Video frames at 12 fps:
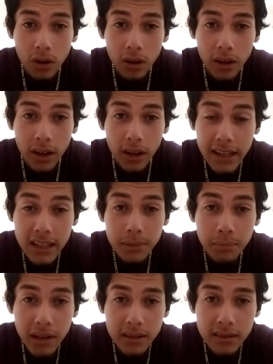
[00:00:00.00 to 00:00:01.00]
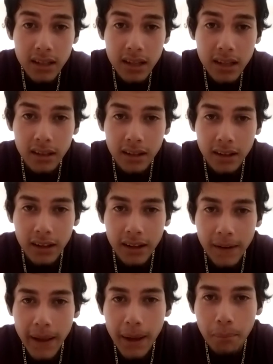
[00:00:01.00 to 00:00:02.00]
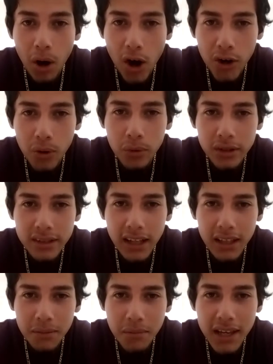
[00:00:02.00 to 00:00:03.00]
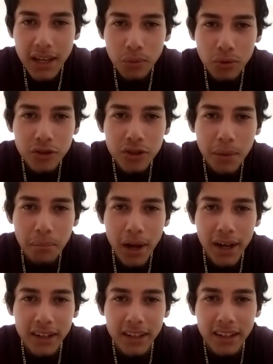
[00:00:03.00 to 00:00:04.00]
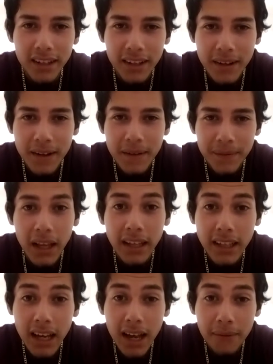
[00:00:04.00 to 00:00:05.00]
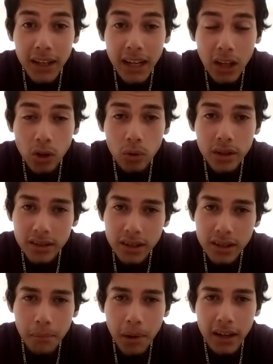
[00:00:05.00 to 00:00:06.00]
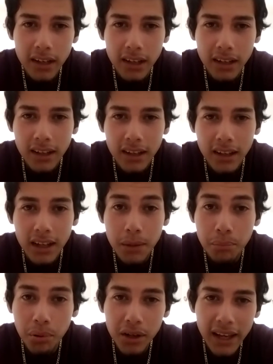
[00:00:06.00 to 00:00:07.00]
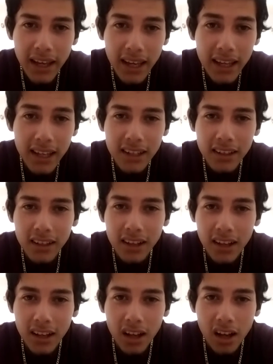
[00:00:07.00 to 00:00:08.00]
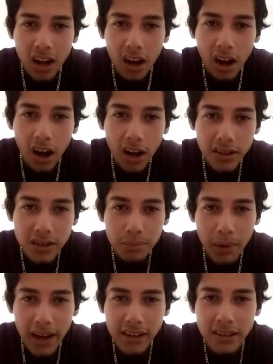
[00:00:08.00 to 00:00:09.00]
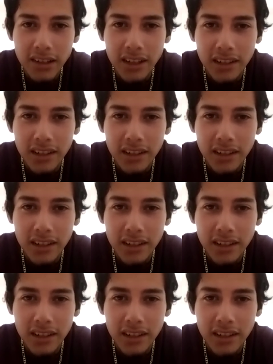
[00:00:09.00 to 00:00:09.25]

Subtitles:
He's PC. And Mario was telling me he was somebody. Like, yeah, Veneno, he's somebody. He put a hit on Spider.